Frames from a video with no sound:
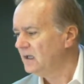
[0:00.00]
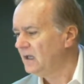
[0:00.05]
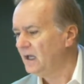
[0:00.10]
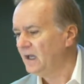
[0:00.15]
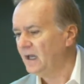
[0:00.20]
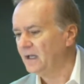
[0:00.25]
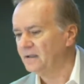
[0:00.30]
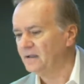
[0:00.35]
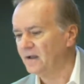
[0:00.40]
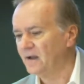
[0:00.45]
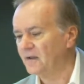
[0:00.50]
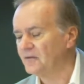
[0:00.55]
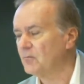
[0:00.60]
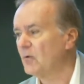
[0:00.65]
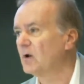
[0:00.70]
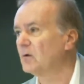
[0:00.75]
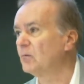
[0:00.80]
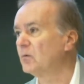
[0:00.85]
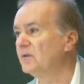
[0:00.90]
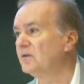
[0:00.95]
and another
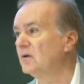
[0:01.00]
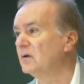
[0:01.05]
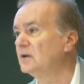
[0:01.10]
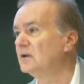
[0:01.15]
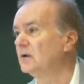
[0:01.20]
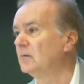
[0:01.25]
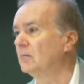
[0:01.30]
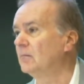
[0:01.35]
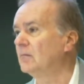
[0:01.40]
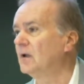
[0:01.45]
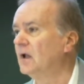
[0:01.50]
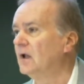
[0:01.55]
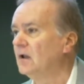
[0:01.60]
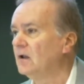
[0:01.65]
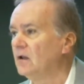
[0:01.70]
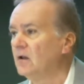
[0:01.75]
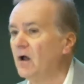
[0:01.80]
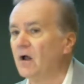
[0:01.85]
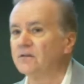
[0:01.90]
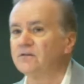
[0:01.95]
one with William.
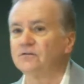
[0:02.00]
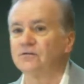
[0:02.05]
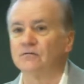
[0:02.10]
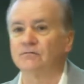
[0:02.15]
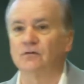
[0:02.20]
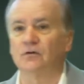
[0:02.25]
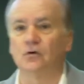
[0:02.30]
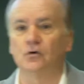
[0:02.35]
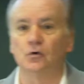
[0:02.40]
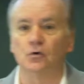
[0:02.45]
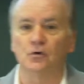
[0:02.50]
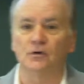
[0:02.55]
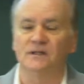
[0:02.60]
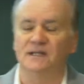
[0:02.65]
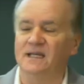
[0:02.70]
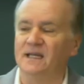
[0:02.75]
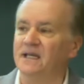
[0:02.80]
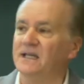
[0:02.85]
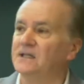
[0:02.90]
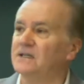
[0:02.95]
Lots of
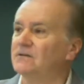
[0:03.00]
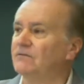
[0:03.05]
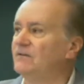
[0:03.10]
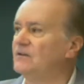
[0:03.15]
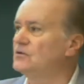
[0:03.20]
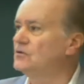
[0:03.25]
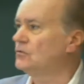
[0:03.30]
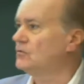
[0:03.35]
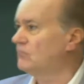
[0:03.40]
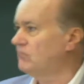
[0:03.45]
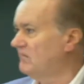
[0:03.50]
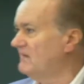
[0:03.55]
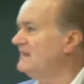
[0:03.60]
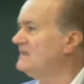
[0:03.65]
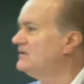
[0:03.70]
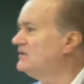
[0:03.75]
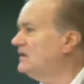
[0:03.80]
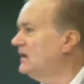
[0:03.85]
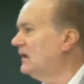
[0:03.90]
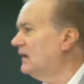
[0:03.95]
good individual
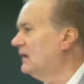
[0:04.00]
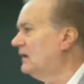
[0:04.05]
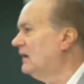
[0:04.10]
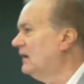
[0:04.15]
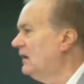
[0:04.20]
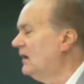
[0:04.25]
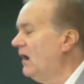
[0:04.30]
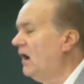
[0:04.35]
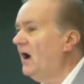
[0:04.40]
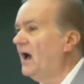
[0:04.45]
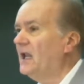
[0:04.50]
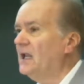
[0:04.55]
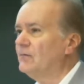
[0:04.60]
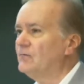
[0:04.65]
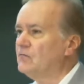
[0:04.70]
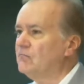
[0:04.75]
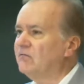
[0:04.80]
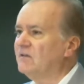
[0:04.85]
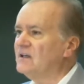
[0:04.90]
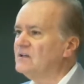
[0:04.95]
reasoning,
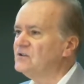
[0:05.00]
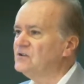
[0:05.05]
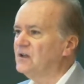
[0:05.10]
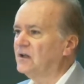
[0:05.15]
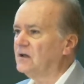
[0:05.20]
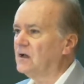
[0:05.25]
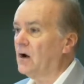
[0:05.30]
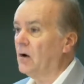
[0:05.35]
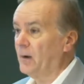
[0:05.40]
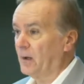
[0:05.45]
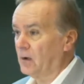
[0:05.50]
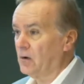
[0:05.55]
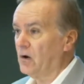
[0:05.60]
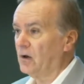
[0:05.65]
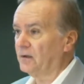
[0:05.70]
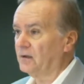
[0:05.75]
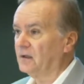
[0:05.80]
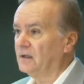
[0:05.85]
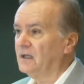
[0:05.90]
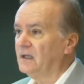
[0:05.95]
high-level reasoning going
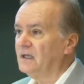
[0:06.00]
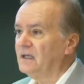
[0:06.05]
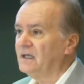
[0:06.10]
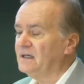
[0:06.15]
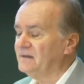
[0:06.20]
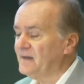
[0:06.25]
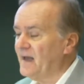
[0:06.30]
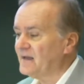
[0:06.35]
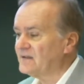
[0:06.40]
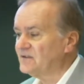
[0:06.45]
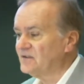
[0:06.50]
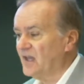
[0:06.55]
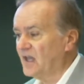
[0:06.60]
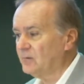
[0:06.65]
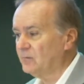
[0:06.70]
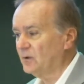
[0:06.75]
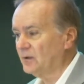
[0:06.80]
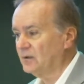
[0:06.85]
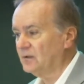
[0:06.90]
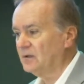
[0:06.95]
on in that
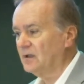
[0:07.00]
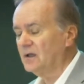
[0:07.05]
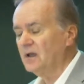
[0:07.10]
segment.